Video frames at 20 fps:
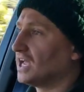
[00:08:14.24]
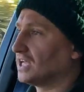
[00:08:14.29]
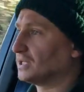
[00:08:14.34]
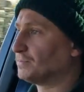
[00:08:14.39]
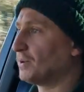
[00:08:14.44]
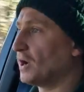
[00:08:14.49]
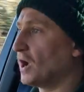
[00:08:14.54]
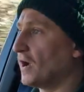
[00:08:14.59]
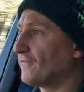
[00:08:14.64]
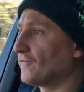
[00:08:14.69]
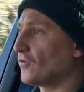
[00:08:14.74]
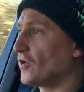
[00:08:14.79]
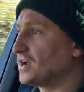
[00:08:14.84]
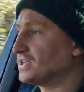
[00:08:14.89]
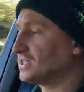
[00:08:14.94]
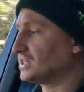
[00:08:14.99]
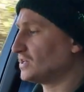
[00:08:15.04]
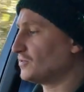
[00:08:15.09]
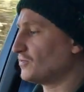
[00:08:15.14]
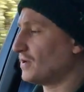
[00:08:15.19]
It's
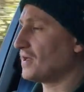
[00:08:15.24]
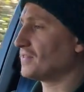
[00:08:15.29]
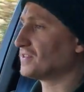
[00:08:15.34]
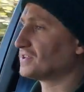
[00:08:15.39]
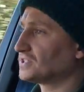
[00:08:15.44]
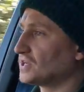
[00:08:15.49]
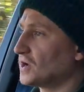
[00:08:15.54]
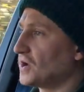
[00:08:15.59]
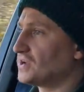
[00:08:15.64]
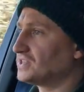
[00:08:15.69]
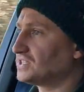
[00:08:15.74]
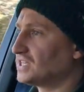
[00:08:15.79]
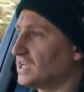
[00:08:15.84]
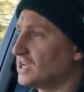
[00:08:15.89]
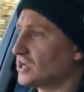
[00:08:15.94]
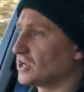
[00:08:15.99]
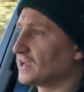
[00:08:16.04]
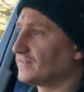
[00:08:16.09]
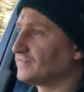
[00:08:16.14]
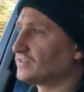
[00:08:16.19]
perforated around the sides
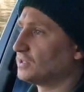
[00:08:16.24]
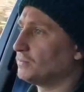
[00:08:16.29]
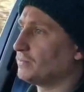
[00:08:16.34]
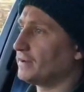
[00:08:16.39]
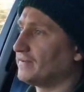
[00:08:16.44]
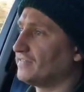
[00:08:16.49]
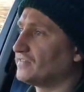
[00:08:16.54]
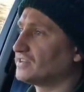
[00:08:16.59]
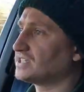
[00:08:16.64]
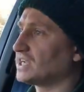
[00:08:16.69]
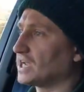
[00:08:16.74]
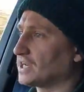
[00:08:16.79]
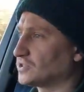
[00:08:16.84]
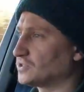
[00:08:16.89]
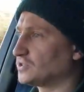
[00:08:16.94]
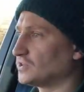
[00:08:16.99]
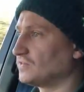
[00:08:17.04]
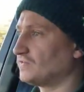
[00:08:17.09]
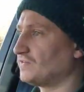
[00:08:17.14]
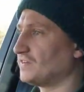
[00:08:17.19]
here, gives it a bit of a
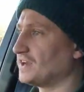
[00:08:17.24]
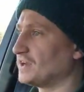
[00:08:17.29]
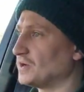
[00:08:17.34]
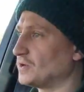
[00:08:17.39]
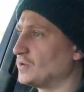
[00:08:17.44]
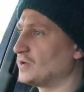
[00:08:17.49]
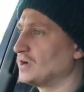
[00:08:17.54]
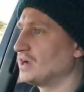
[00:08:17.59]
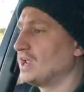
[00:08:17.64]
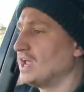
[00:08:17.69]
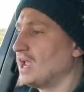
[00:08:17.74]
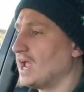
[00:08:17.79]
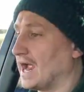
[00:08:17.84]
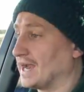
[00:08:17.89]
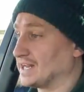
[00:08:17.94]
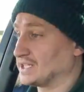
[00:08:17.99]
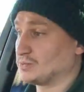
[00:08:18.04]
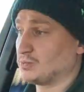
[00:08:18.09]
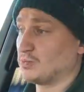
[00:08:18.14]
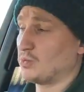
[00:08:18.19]
textured feel,
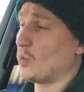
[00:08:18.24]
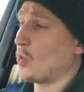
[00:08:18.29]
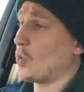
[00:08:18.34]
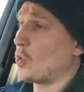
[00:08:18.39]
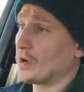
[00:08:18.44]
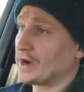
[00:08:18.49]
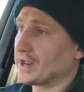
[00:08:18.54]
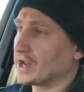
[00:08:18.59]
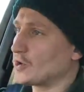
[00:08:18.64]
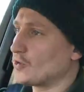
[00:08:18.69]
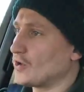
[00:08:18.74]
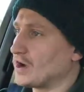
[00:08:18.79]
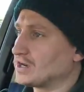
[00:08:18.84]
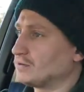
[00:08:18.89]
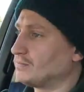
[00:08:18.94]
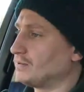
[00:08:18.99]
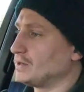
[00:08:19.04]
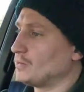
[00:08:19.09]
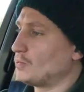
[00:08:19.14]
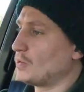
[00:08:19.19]
and it's worn
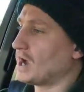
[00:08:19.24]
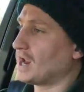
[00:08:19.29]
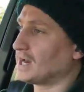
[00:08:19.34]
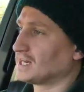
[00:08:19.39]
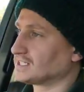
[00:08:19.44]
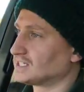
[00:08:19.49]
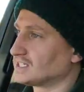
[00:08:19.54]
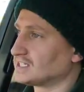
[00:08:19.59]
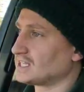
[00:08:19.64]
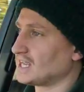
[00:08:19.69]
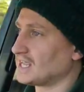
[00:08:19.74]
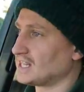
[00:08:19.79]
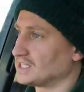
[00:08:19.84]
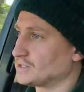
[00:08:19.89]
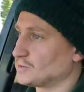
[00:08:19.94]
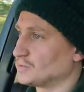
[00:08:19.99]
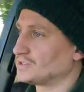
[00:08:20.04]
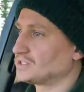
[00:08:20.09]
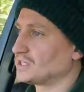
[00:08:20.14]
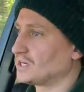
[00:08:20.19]
incredibly well. As I say,
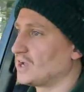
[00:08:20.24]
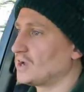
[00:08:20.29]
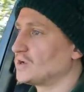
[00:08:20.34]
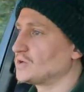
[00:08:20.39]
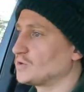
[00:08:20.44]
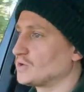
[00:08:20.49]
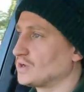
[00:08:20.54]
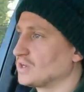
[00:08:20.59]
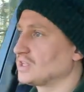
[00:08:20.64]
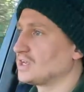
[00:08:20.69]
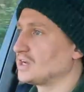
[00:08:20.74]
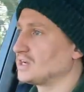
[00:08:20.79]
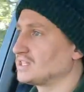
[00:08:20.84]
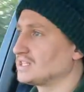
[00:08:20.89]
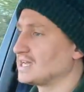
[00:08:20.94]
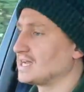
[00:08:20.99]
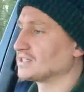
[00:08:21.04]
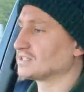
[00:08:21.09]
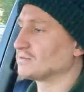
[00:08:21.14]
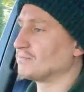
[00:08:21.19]
this one's done
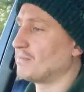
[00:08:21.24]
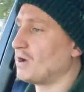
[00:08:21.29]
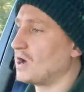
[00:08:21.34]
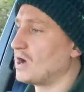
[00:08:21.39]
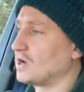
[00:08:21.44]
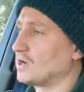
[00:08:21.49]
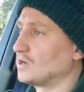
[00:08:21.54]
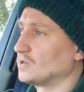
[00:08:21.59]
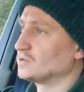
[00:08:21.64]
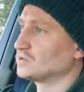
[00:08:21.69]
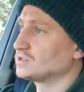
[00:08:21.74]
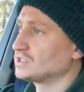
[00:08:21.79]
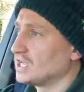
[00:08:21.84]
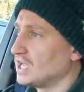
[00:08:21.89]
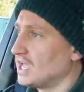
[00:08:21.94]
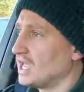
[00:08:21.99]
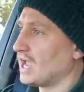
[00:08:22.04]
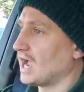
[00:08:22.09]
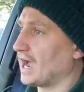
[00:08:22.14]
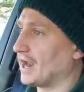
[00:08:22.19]
130,000 miles,
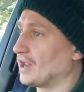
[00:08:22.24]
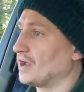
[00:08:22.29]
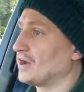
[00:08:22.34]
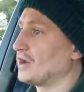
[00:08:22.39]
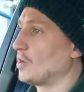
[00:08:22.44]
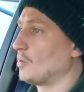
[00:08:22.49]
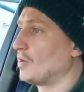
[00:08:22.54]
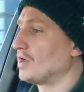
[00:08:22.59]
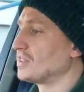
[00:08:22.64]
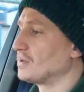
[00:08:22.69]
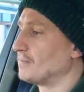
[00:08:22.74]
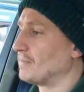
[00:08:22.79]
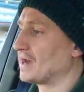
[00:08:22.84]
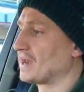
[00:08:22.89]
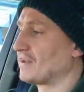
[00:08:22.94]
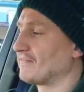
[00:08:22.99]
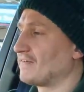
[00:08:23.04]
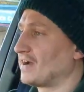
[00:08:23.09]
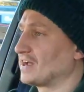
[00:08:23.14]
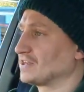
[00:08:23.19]
and I know other
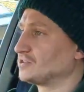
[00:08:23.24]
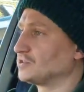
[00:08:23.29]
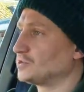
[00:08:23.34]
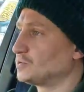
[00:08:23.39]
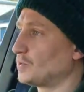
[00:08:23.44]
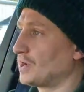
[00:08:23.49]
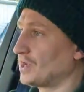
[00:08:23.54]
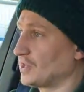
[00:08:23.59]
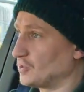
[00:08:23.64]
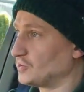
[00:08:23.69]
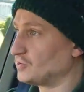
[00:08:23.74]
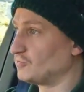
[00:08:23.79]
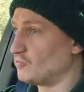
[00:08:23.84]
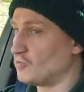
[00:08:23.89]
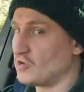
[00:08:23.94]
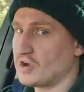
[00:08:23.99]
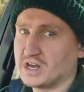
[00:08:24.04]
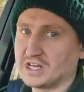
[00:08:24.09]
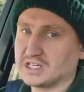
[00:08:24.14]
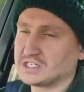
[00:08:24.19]
manufacturers where you
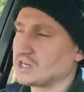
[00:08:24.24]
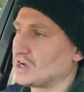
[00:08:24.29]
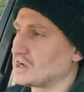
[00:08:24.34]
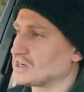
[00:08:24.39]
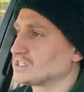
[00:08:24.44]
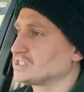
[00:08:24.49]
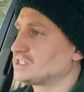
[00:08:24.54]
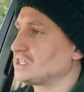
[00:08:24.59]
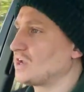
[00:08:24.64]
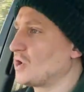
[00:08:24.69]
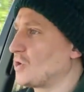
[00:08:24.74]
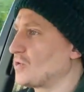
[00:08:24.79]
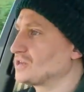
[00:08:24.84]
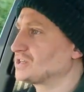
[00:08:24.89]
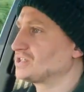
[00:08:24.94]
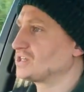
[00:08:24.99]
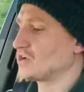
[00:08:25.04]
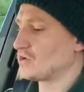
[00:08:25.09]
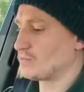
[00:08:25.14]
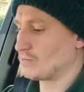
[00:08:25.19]
really start to see it on the
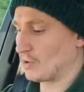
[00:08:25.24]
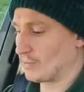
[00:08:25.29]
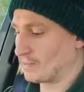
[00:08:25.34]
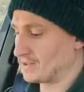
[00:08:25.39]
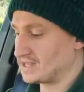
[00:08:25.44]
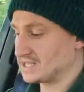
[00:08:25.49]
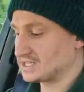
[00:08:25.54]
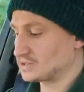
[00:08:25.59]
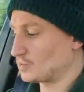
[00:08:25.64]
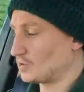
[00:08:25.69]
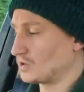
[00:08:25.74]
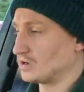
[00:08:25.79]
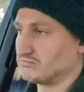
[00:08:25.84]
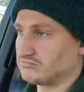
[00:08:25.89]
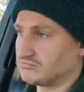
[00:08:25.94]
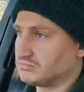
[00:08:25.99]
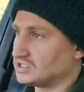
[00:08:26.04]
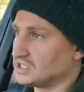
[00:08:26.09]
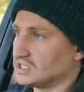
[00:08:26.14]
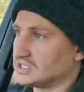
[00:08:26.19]
steering wheel, but this
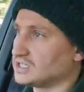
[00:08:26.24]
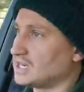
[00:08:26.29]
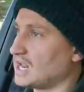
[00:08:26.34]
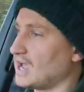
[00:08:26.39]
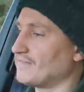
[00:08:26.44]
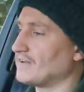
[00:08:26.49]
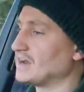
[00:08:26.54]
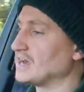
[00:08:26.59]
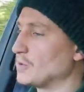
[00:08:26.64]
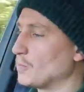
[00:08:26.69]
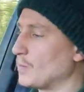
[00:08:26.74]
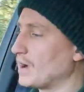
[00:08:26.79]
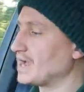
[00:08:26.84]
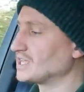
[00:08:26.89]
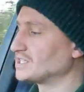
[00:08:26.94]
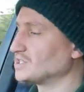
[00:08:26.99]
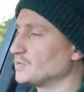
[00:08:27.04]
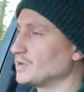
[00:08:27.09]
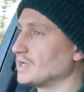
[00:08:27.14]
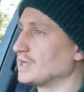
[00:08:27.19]
one doesn't have any
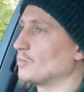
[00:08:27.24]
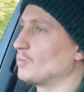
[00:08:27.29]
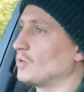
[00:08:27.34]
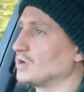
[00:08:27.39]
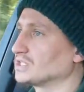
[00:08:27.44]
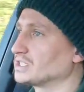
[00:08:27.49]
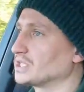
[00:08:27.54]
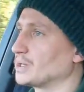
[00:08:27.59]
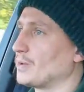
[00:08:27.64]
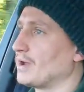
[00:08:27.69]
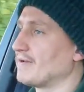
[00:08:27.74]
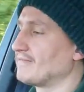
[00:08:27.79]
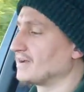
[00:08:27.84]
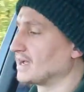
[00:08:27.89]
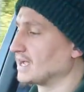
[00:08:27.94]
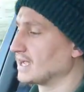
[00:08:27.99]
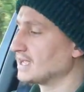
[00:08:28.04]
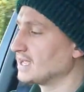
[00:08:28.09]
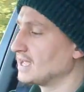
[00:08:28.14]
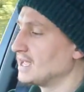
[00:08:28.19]
wear to it
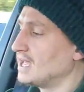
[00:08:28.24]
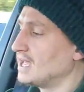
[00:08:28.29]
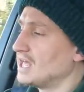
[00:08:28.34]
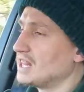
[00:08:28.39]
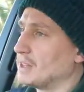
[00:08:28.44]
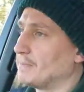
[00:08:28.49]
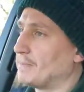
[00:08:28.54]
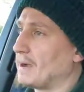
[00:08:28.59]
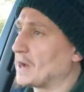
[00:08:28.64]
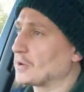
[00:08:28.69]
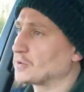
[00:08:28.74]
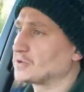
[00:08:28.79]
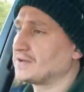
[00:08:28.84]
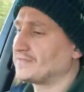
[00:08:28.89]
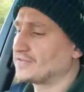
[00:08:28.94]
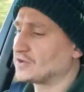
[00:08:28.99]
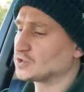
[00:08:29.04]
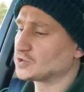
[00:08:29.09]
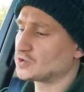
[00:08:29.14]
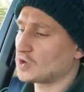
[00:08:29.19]
whatsoever. The paddle
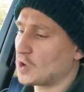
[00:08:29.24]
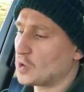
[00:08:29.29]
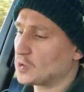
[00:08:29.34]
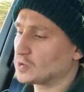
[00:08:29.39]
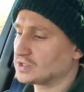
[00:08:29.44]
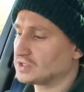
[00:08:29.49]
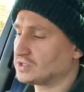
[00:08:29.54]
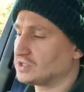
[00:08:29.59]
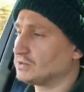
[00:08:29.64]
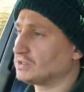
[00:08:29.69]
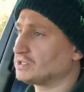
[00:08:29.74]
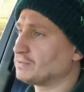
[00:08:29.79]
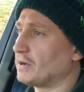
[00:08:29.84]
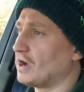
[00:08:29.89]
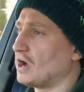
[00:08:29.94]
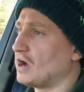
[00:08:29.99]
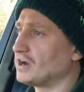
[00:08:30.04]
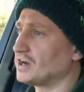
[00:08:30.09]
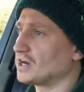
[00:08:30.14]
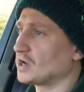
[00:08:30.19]
shift controls just
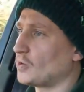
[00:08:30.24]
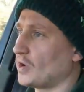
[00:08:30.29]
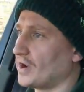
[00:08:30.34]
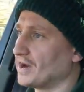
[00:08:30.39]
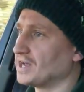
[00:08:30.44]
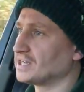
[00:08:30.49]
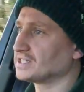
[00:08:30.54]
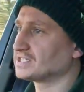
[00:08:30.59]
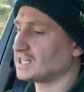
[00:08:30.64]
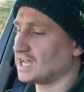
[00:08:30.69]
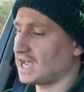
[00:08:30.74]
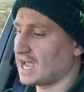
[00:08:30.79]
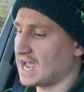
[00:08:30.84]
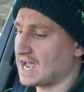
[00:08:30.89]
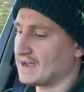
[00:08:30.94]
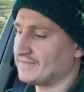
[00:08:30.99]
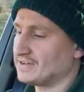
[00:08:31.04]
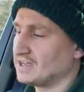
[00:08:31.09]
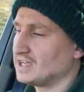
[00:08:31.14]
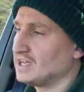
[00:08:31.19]
behind are quite nice to
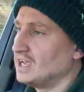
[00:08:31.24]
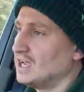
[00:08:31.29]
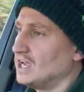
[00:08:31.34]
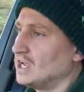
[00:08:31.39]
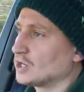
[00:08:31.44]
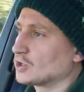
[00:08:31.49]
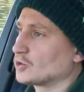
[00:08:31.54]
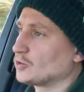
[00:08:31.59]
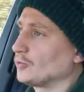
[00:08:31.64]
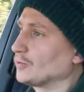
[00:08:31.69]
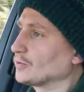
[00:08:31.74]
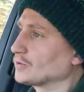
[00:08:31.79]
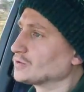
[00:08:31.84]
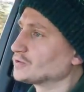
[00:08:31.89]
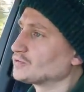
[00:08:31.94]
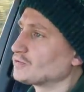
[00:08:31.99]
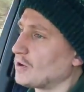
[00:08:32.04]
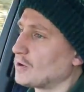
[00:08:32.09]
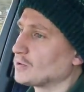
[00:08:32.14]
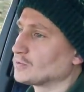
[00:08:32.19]
have. Cruise
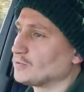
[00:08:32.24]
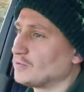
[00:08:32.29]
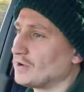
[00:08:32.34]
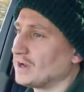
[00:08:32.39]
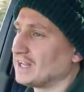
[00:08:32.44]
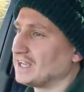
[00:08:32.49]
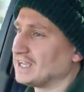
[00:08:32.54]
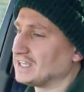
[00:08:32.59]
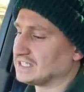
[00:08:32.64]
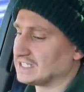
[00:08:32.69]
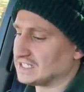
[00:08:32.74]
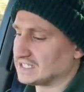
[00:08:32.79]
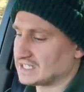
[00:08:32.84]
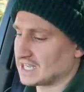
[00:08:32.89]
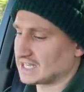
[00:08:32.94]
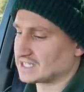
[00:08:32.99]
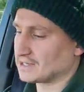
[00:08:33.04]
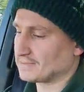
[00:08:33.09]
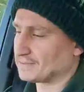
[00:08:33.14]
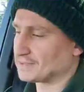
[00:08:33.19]
control is really easy to
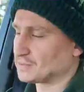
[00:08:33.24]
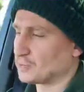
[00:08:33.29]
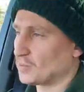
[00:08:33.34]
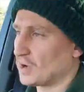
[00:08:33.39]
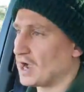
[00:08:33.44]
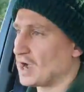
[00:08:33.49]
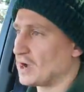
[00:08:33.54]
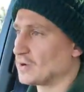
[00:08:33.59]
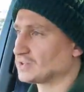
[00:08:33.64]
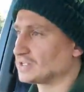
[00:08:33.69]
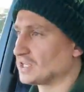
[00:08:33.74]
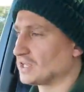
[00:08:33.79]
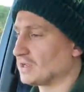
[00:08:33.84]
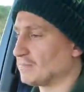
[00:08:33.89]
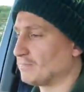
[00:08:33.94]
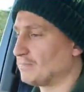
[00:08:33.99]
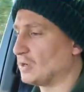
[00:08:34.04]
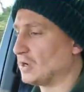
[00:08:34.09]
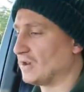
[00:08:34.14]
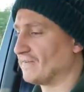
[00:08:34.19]
set up as well, so you
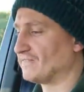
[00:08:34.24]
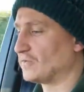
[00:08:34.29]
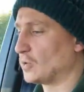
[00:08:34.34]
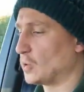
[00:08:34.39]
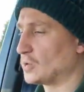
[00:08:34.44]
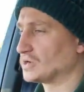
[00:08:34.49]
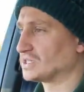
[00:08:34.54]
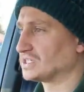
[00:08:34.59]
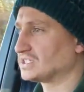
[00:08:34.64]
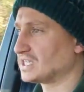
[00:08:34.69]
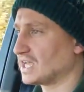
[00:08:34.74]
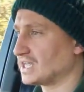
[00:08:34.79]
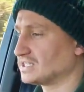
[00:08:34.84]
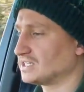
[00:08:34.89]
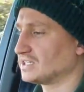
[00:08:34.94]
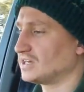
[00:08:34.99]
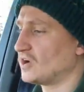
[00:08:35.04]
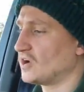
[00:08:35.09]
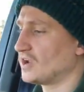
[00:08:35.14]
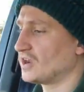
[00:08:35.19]
can pull it forward to
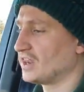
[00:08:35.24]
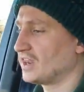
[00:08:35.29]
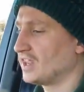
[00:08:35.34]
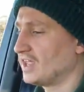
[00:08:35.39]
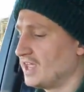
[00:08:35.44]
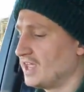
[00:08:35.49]
set it on